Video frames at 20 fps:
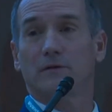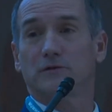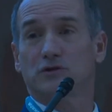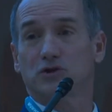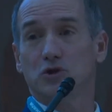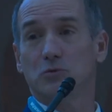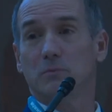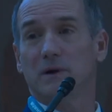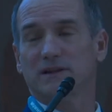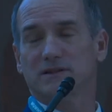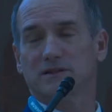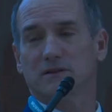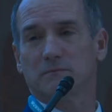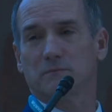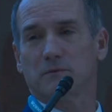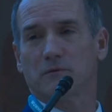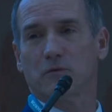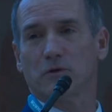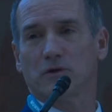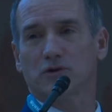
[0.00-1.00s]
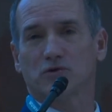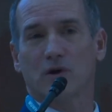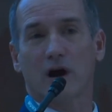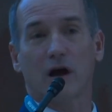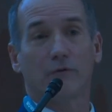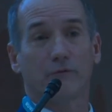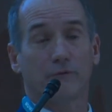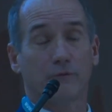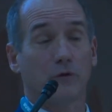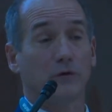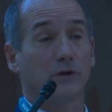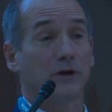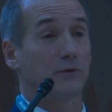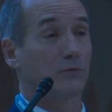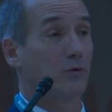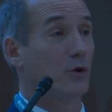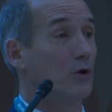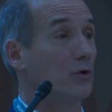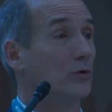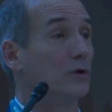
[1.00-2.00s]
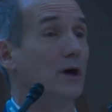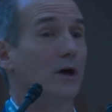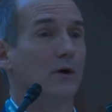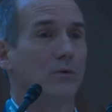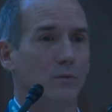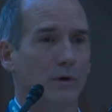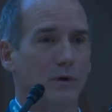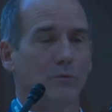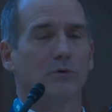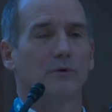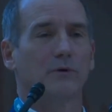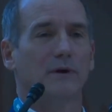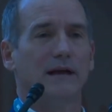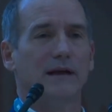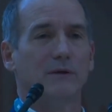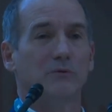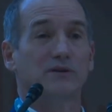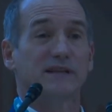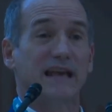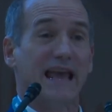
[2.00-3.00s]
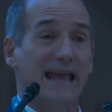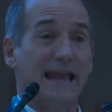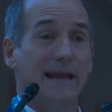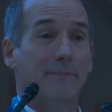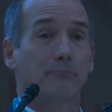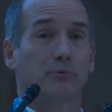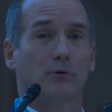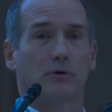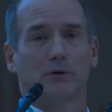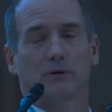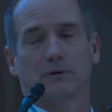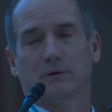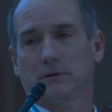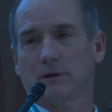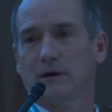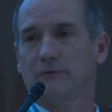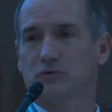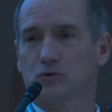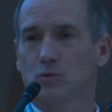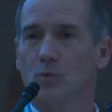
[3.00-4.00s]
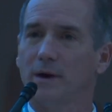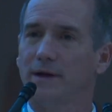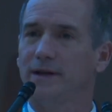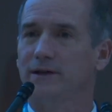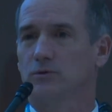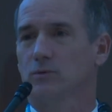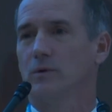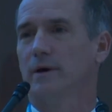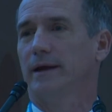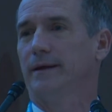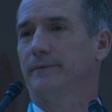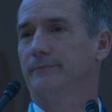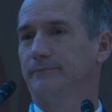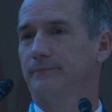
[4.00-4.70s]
2 months before the trial fully enrolled, it was April of 2020.